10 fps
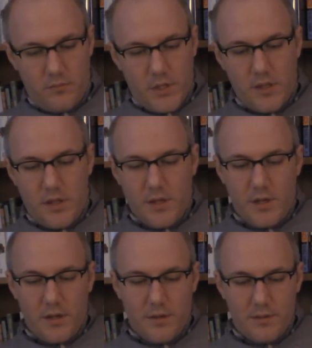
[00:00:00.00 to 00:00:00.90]

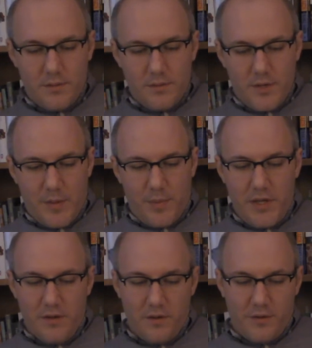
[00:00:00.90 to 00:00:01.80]
The
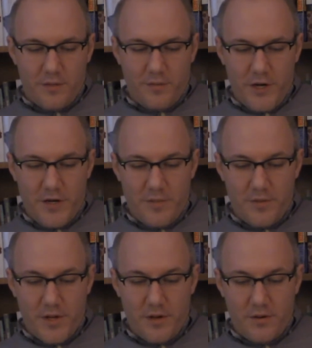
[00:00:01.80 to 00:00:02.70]
appeal to freedom,
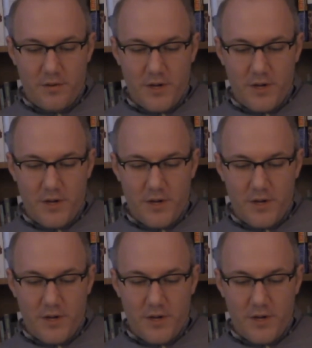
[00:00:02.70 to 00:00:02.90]
though,